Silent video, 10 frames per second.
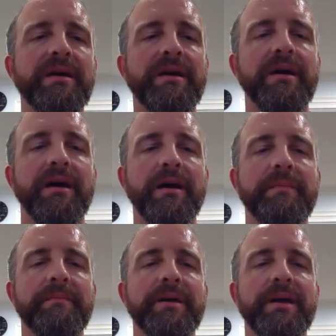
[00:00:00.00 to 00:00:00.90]

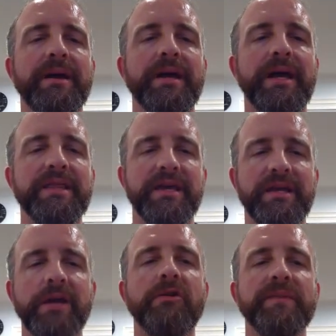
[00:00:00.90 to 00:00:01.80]
and then
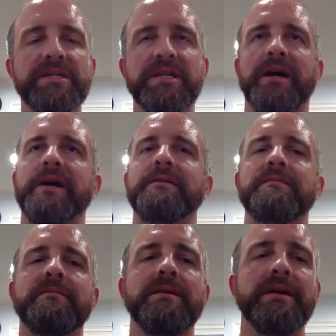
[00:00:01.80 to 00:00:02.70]
increment DI,
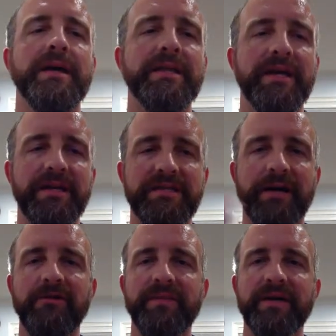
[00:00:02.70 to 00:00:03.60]
and then
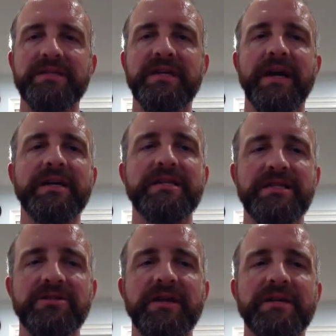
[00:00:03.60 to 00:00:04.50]
decrement CX and
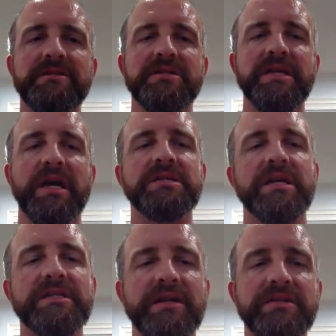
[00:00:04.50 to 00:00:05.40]
do that until CX
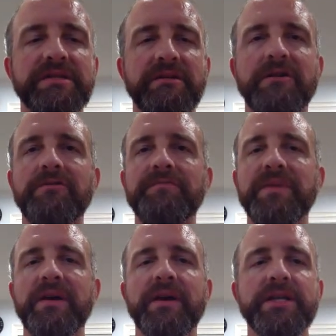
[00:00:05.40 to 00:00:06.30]
gets down to 0.
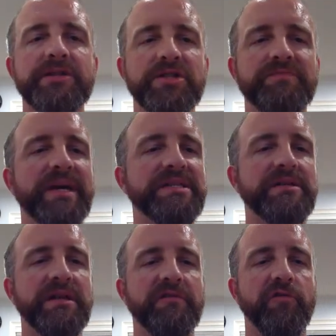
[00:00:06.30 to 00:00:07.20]
So it's
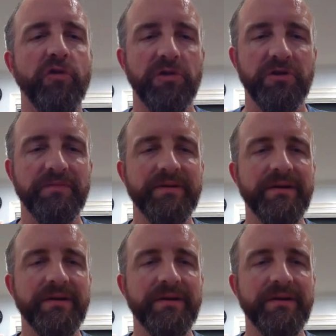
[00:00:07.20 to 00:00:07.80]
basically a for loop.